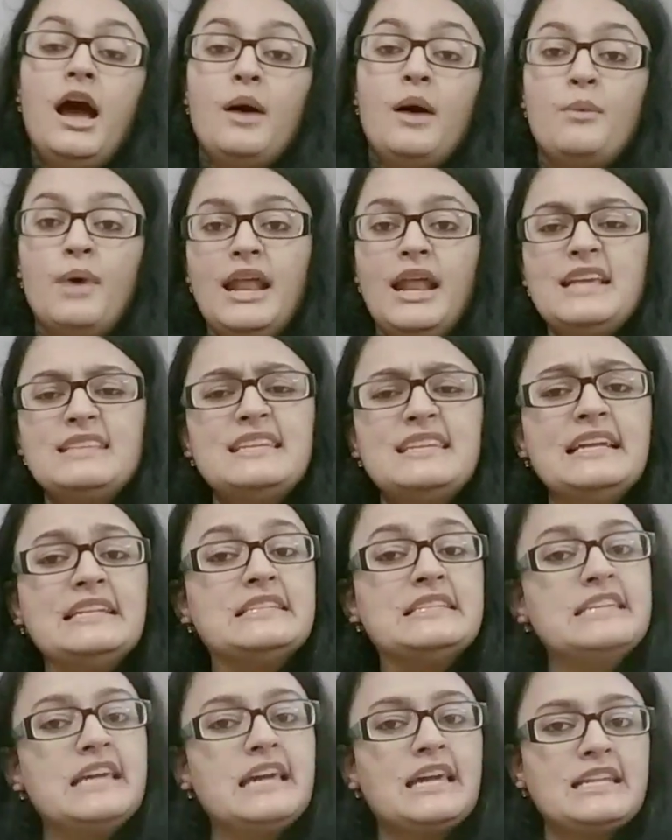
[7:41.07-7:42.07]
When I say
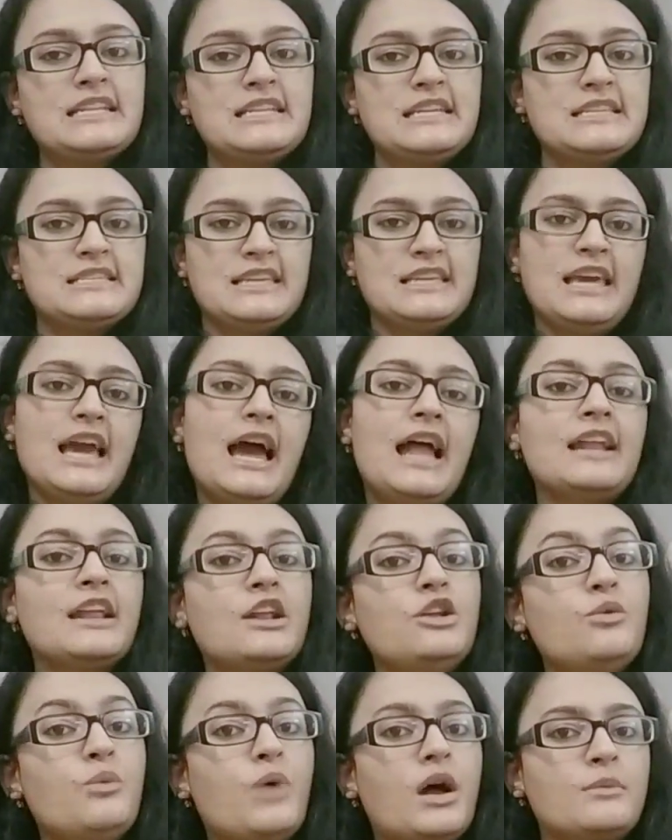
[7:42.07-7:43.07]
take it easy, I'll tell
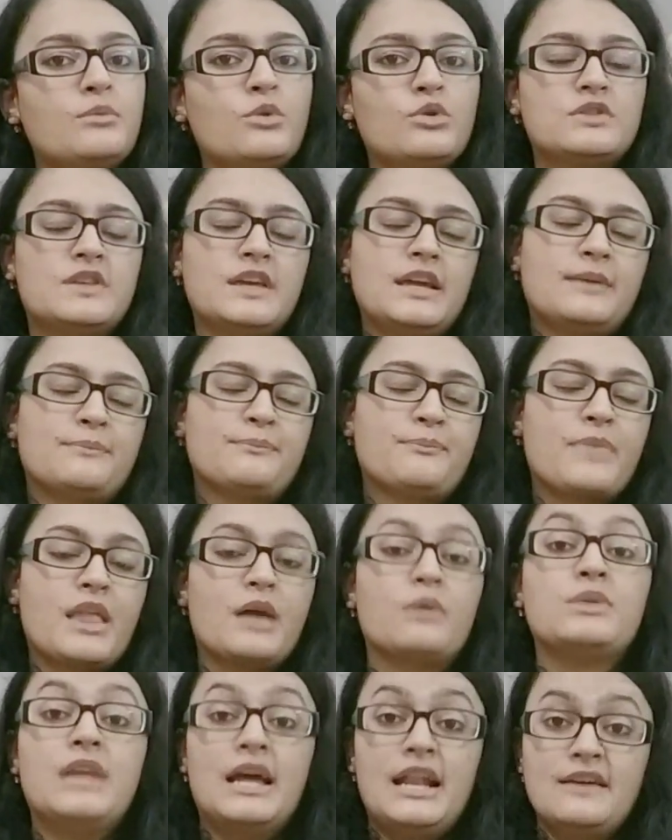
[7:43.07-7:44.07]
you one more thing
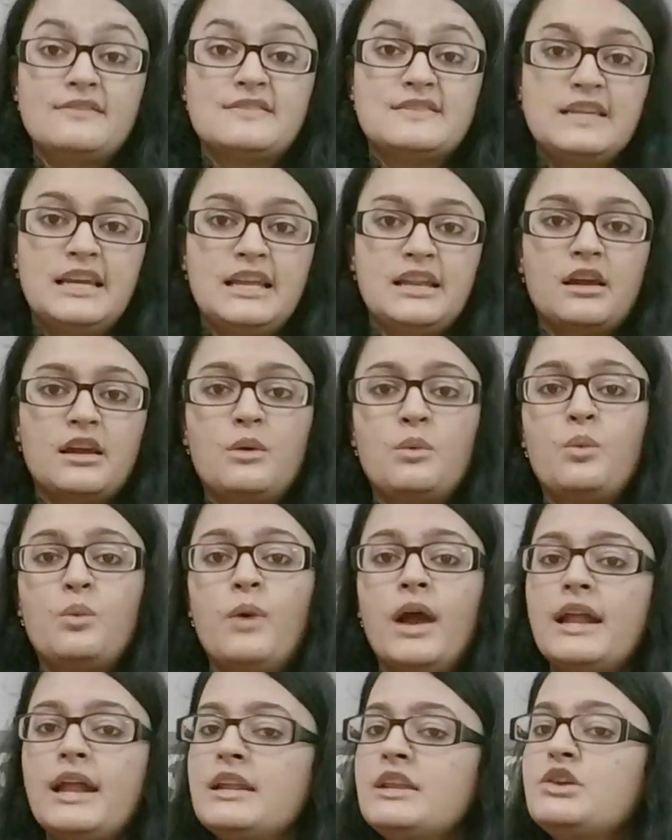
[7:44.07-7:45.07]
that I've seen.
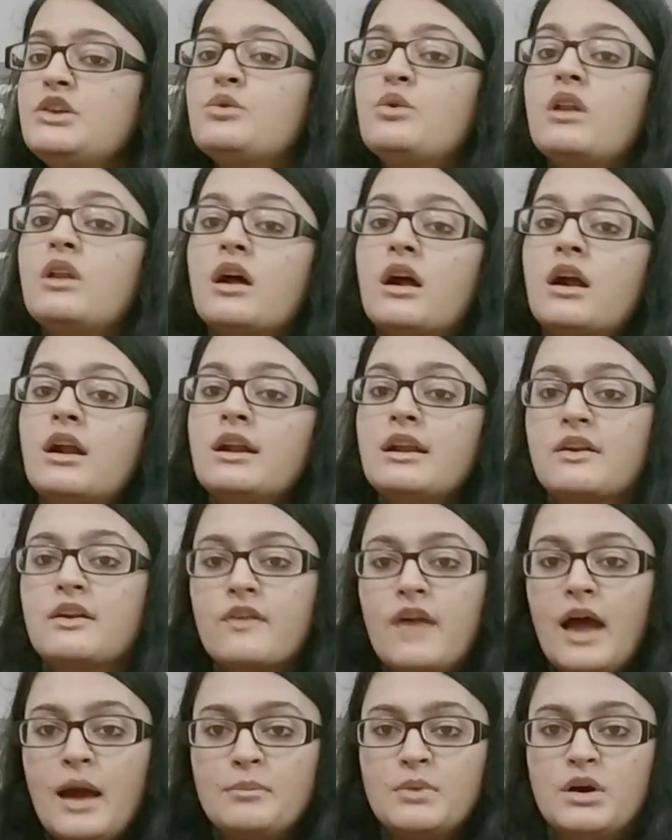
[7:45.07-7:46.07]
When you learn
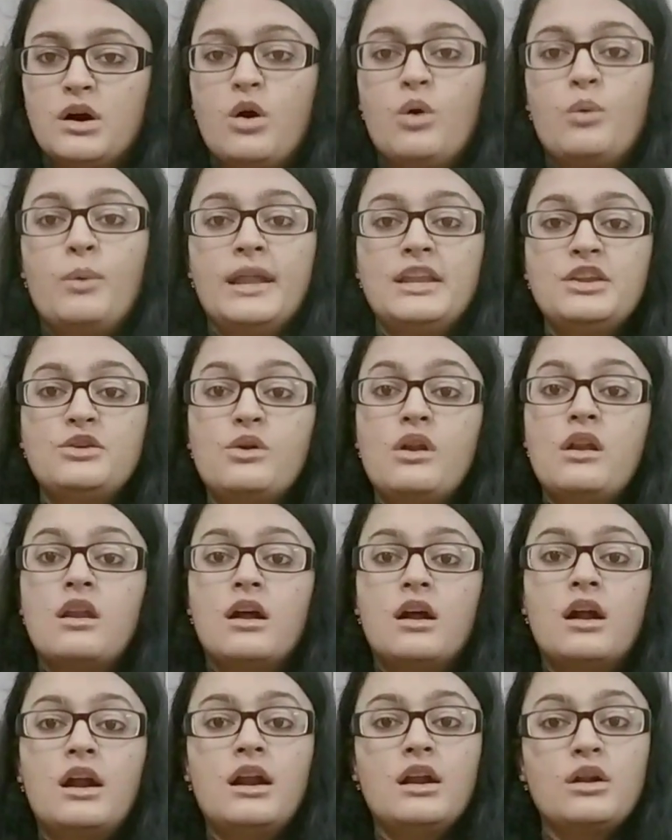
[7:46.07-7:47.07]
grammar, or when you
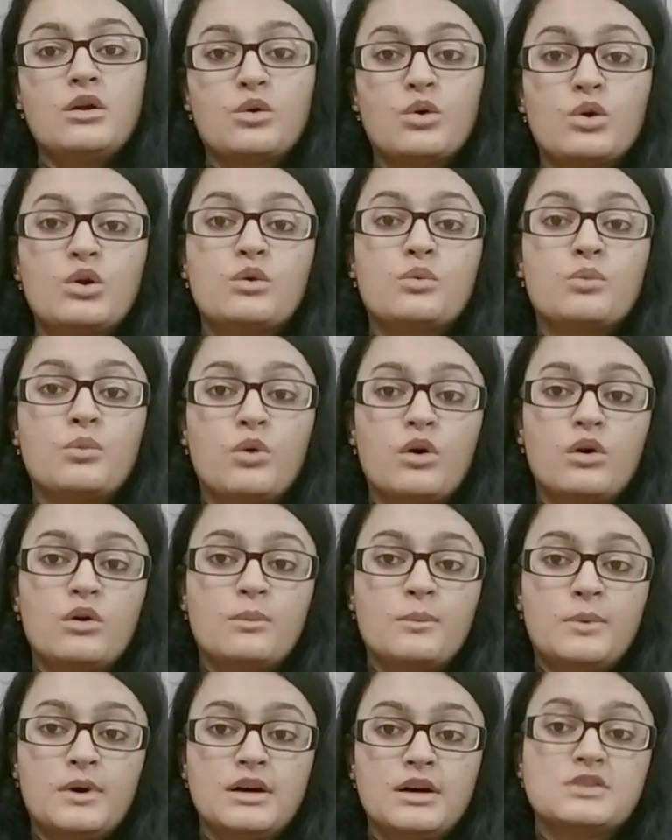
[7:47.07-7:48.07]
learn good
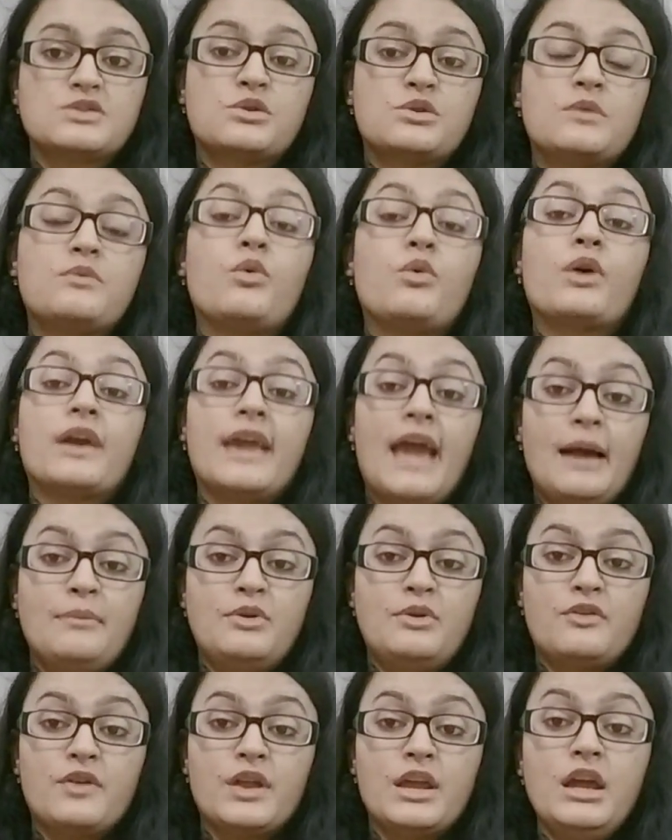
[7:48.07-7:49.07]
words, good
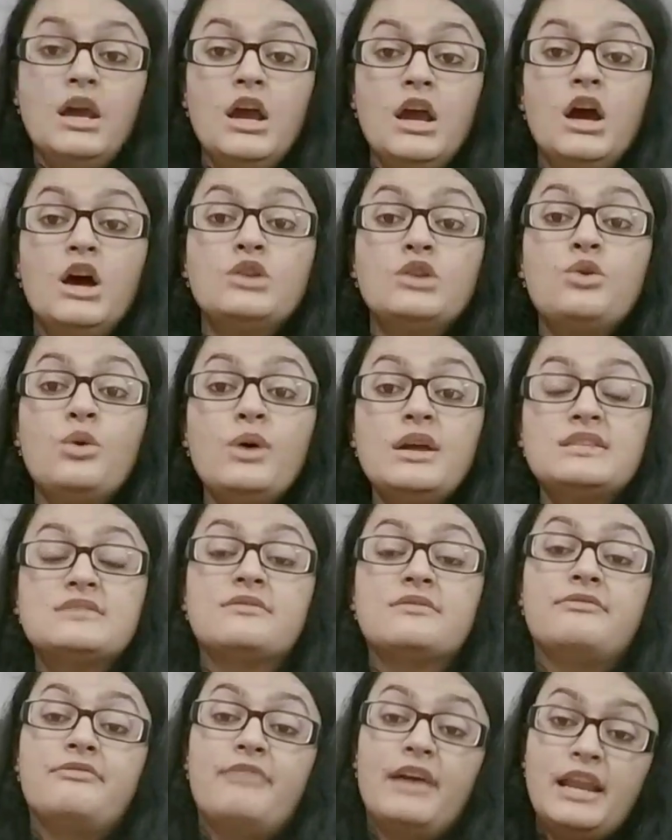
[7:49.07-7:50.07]
vocabulary, though it's
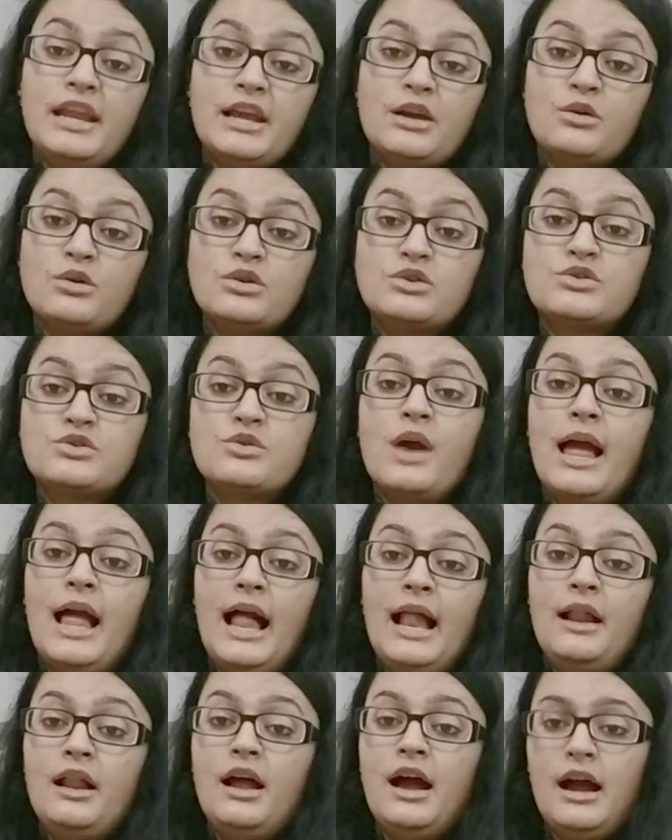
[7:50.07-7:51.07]
very good to
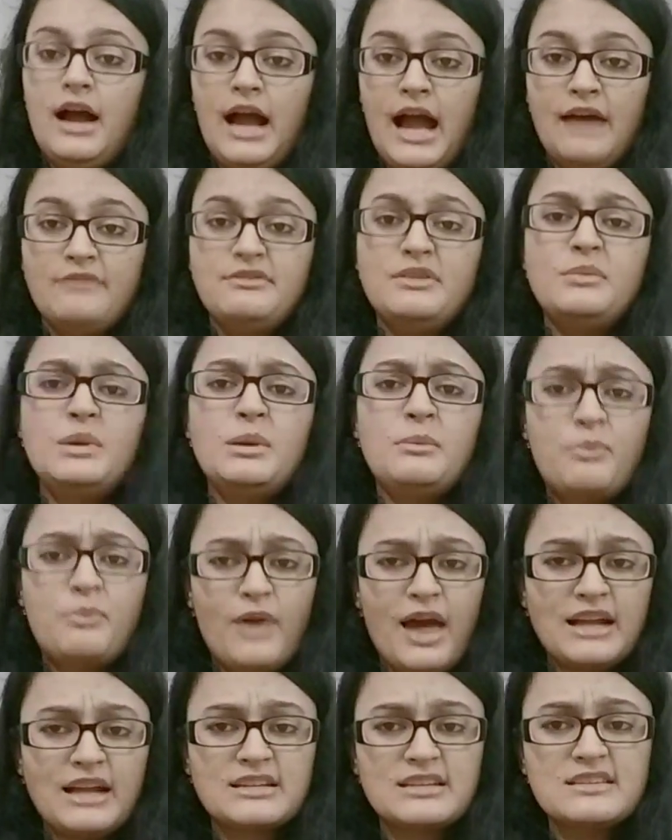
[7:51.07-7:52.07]
have them in
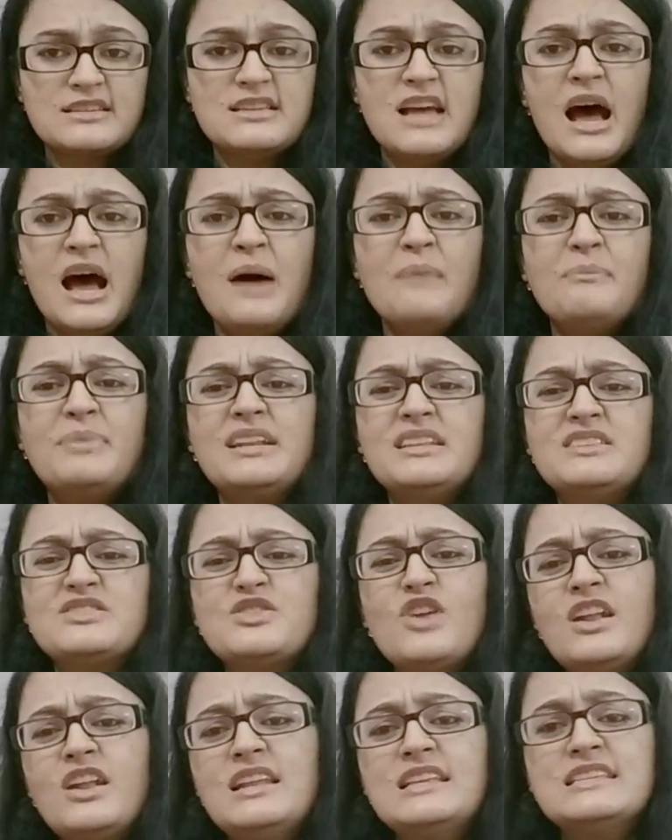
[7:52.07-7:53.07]
practice, but it's
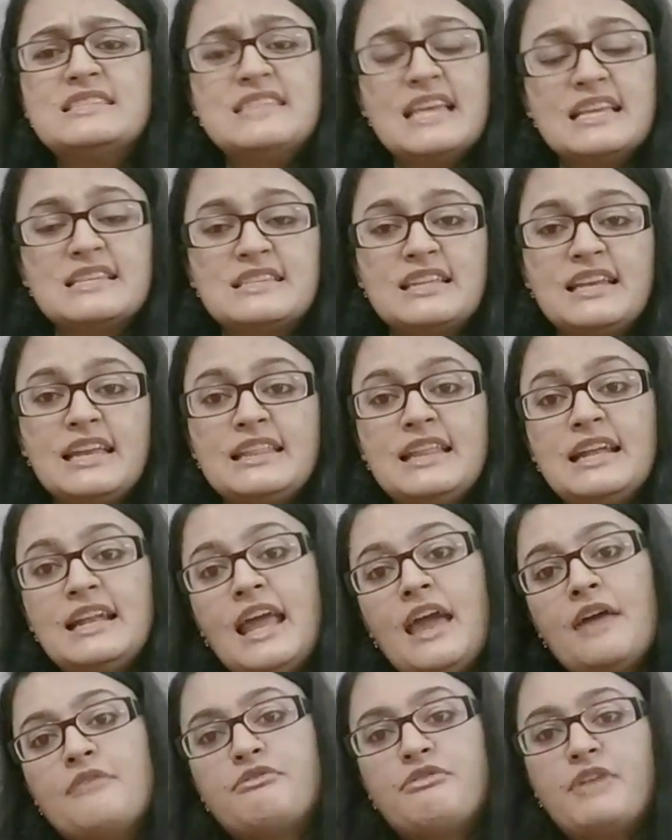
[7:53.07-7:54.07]
not necessary that
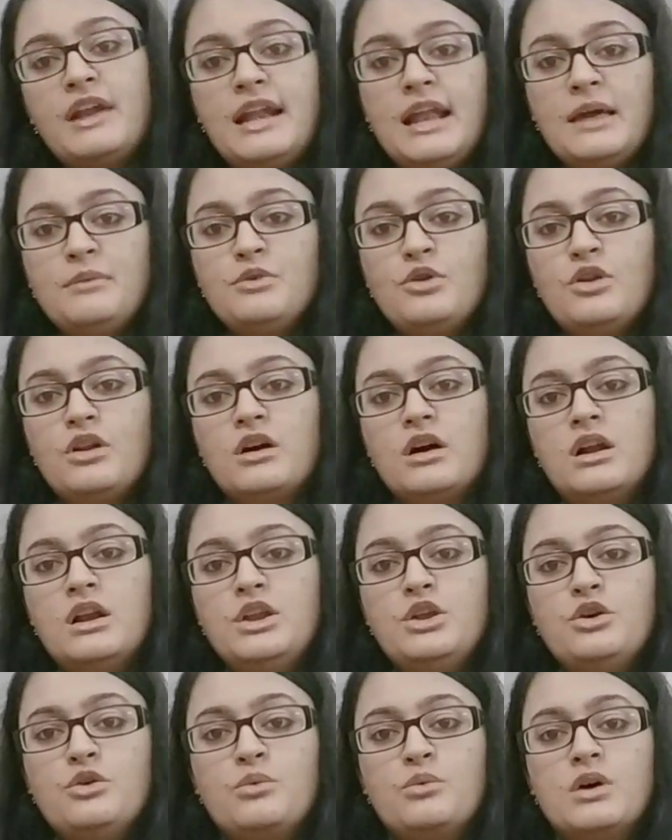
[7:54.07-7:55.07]
every time you learn
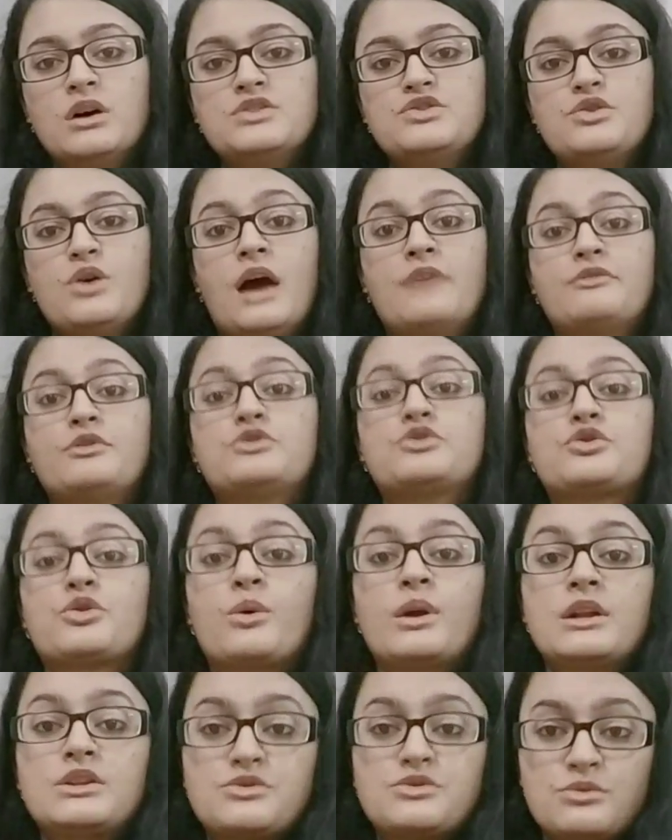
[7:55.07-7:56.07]
new words, you have to throw
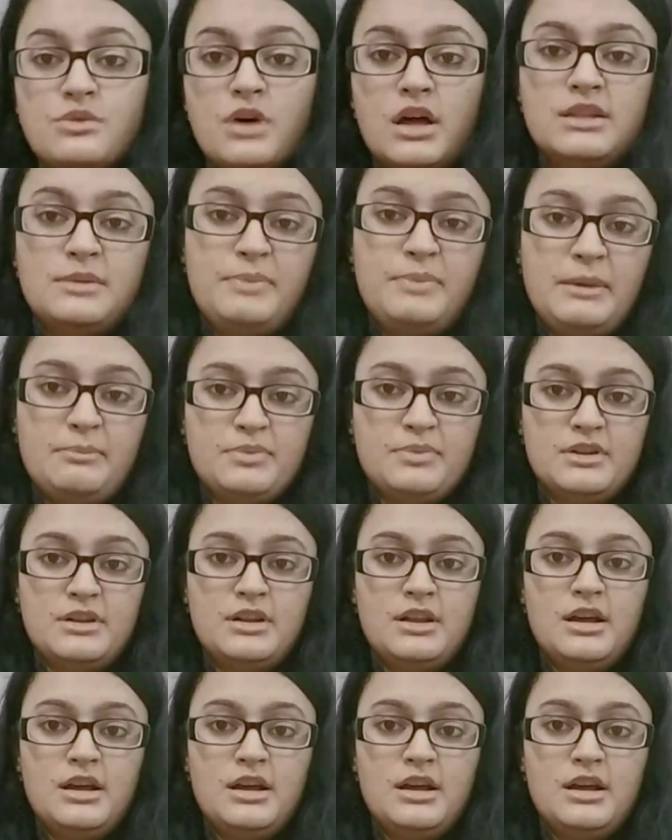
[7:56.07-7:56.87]
it to other people.